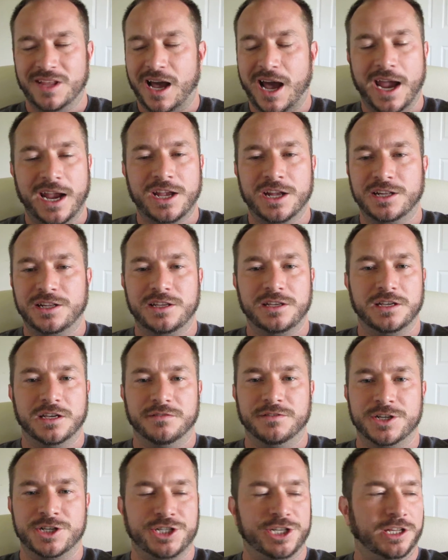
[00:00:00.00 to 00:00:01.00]
I could
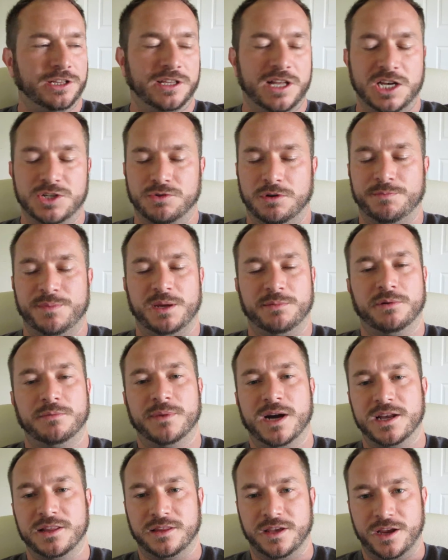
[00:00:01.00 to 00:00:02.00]
give a shit less what people
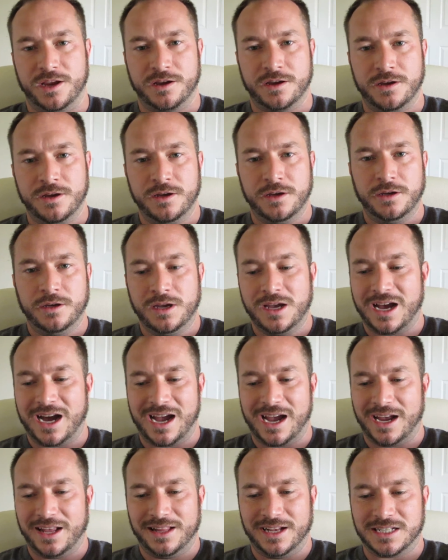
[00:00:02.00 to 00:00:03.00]
might think.
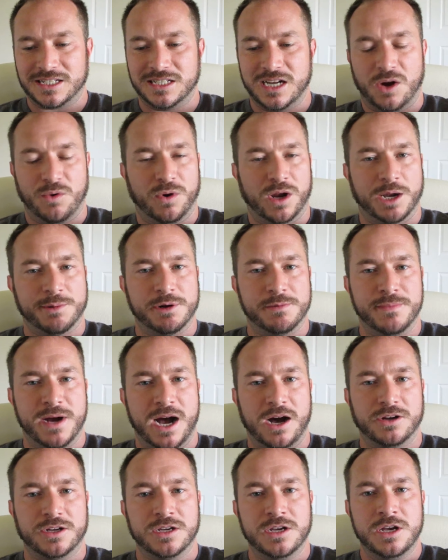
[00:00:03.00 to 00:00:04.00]
That's not what I'm
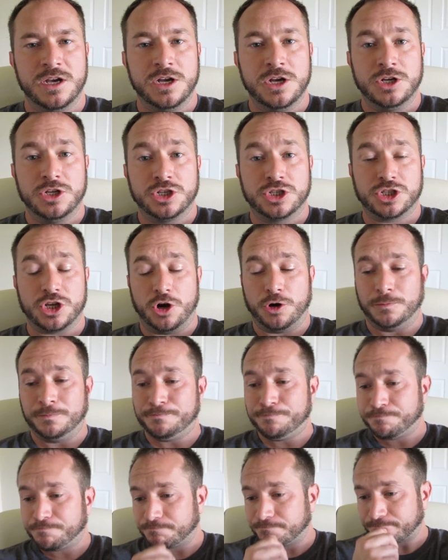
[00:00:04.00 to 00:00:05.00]
about. So,
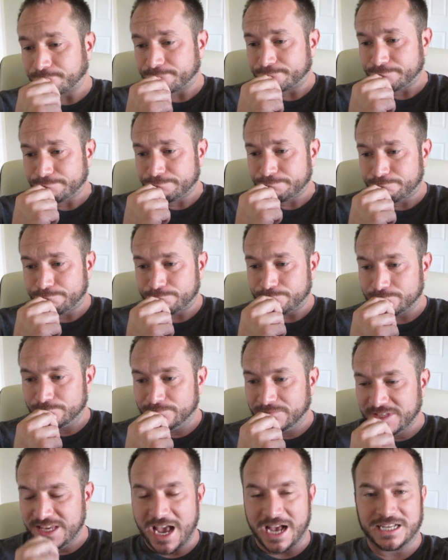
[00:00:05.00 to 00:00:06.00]

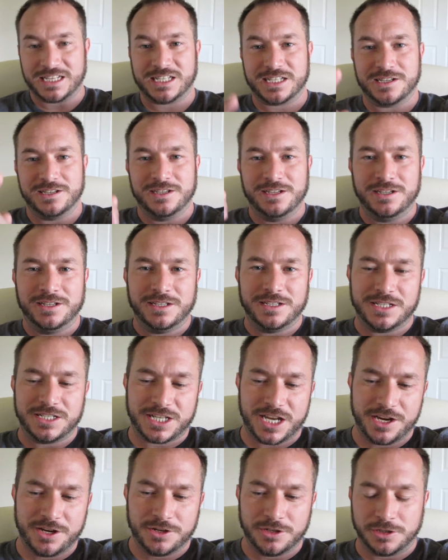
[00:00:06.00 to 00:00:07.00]
yes,
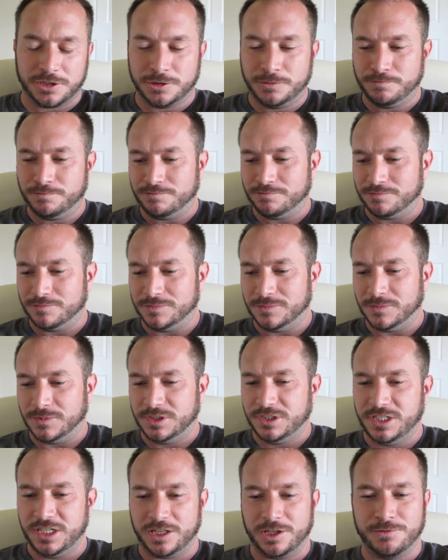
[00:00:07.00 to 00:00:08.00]
single,
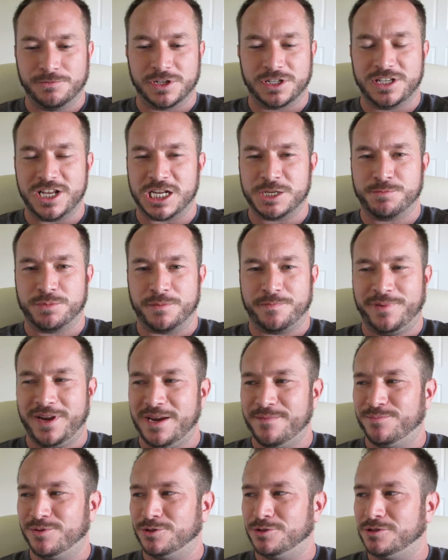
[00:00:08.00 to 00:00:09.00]
dealing with desperate
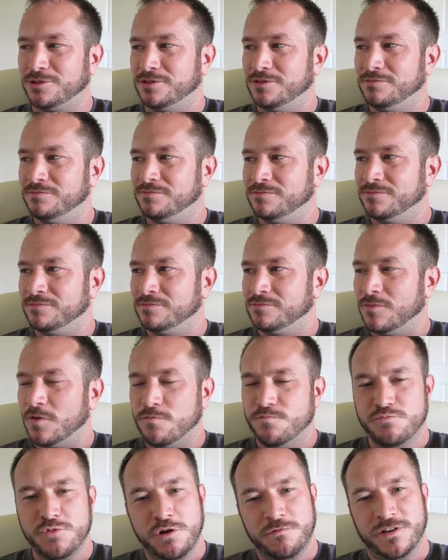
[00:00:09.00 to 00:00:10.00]
people,
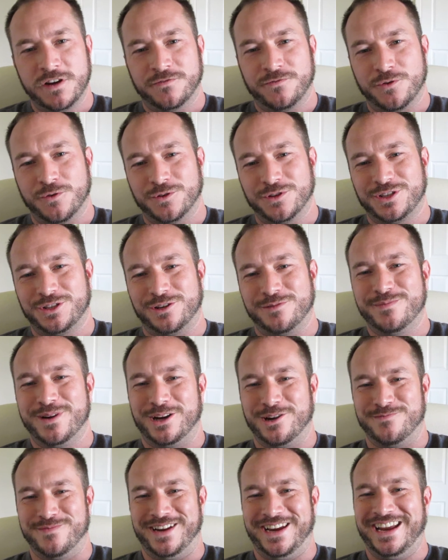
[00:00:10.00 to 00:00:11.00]
moving forward to a
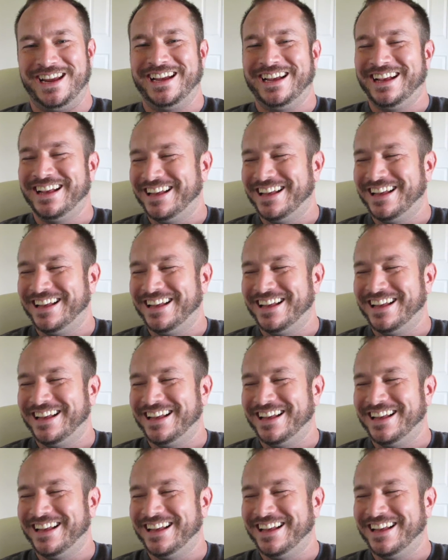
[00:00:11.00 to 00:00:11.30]
better me.